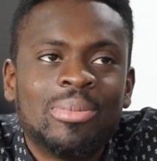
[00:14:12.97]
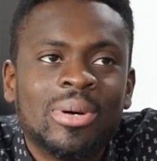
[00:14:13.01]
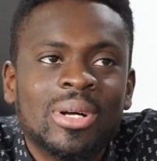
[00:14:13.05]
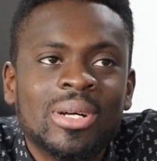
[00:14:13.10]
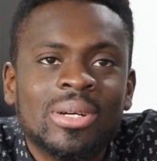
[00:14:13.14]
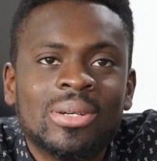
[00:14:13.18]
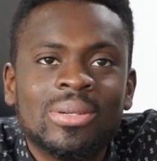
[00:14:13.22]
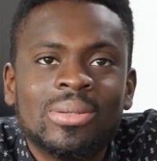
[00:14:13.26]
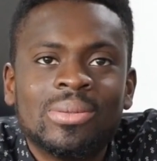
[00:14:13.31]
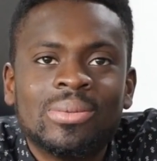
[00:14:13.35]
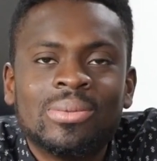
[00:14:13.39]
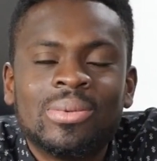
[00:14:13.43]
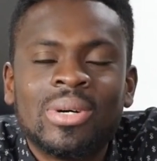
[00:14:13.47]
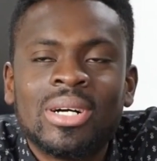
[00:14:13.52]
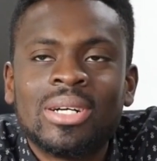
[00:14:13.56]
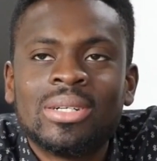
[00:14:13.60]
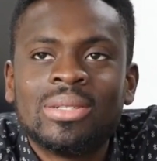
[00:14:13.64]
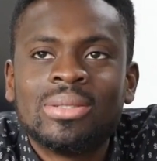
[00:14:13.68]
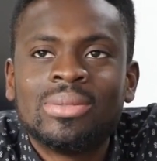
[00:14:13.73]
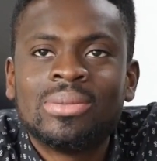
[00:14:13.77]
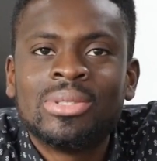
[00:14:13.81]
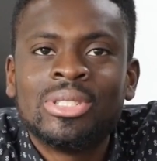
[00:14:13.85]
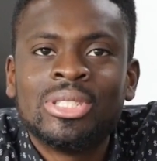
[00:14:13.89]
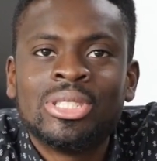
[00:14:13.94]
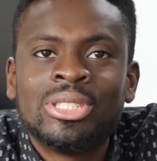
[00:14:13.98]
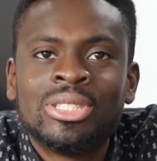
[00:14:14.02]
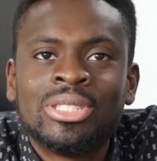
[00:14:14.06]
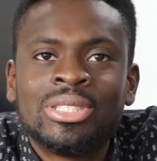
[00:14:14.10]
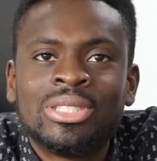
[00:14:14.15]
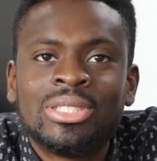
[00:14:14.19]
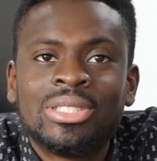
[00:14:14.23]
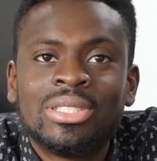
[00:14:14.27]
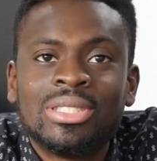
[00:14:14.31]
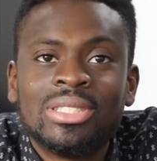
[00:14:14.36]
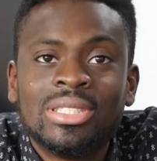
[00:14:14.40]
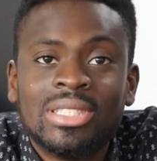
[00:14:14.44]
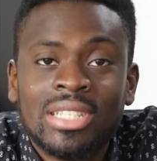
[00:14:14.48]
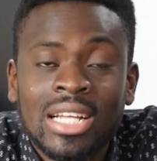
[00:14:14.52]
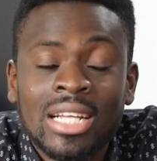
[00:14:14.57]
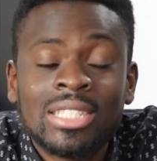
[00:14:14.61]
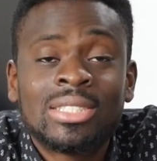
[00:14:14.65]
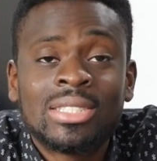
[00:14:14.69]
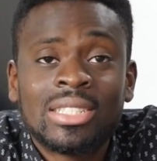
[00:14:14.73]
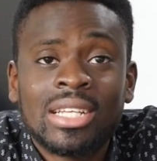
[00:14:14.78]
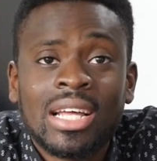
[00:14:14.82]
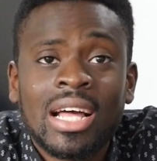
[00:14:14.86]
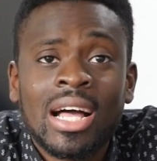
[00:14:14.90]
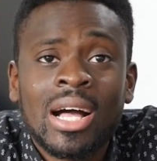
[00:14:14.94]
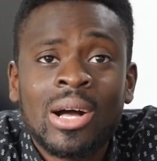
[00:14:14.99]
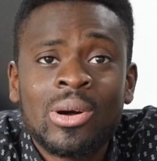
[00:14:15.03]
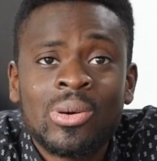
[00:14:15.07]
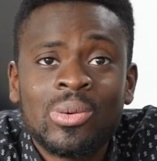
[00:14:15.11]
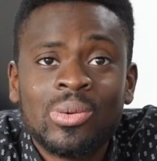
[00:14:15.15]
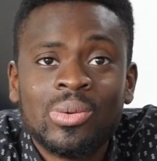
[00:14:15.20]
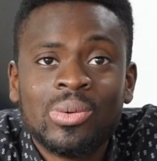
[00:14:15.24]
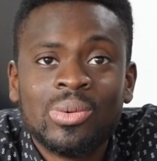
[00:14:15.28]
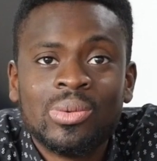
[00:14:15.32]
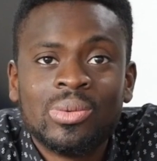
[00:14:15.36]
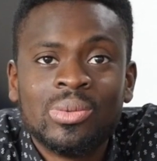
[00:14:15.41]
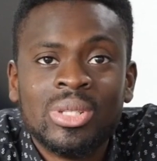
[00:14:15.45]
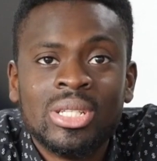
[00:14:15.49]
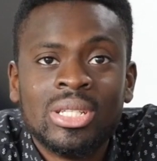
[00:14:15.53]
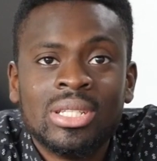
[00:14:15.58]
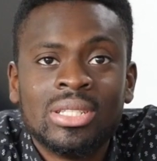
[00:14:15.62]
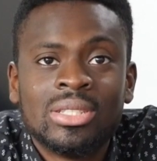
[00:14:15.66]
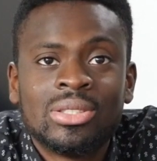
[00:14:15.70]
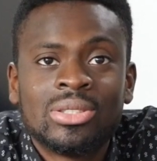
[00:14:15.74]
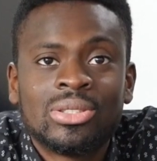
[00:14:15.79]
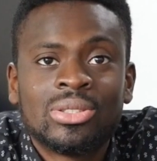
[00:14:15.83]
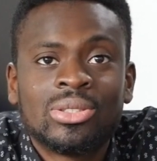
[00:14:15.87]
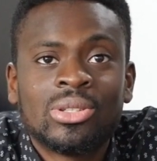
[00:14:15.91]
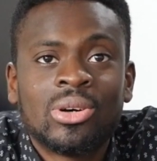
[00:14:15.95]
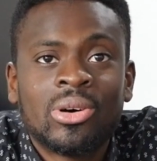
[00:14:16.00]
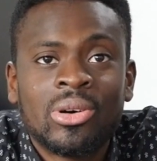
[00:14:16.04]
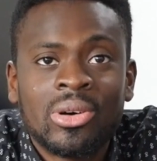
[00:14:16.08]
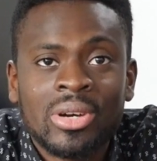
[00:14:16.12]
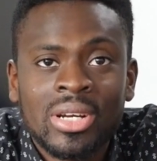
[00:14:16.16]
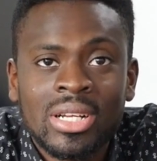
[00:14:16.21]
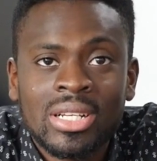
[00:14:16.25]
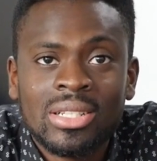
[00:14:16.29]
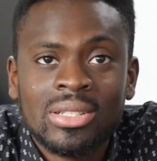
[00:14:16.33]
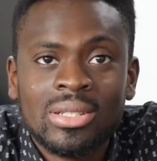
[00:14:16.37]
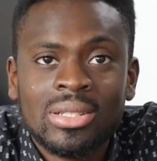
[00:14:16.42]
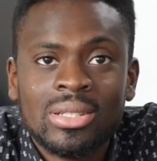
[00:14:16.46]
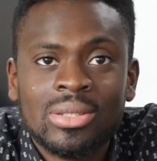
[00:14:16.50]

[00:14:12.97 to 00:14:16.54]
But that's how we saw it.